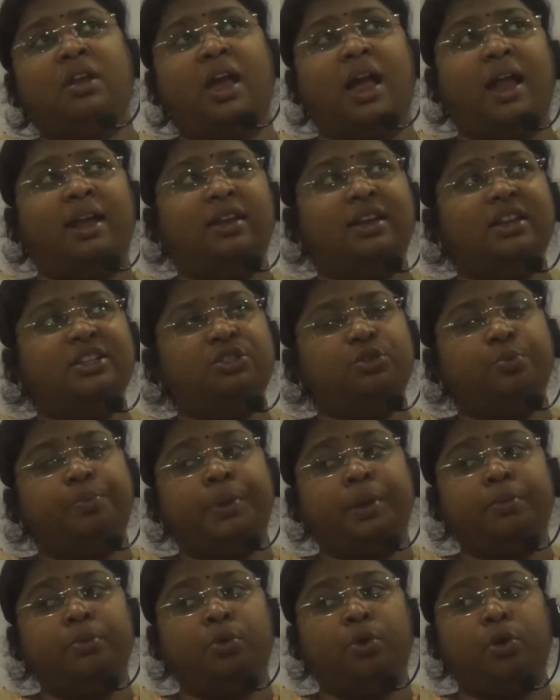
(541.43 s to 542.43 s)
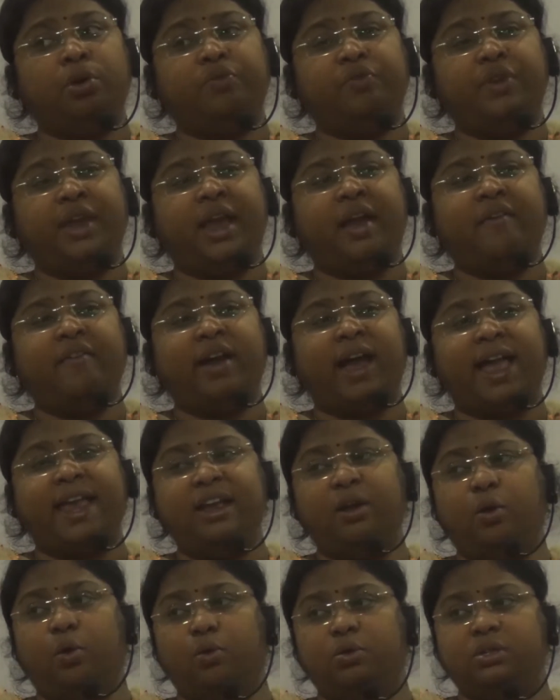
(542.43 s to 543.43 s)
Under Supreme Court, we have
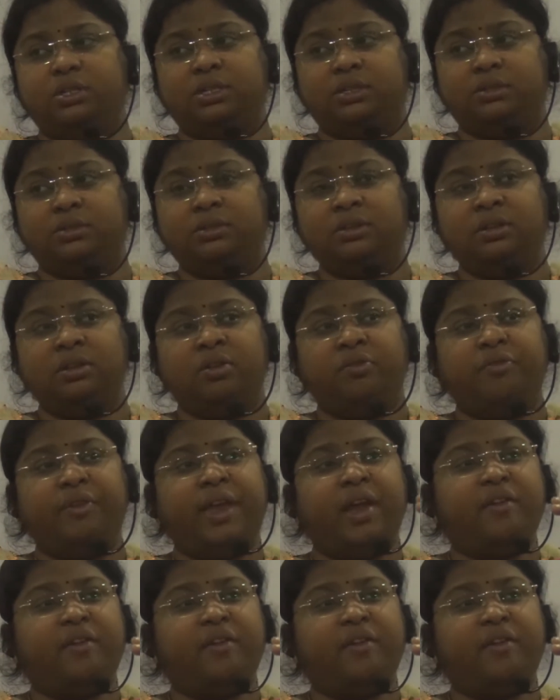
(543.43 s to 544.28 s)
high courts. We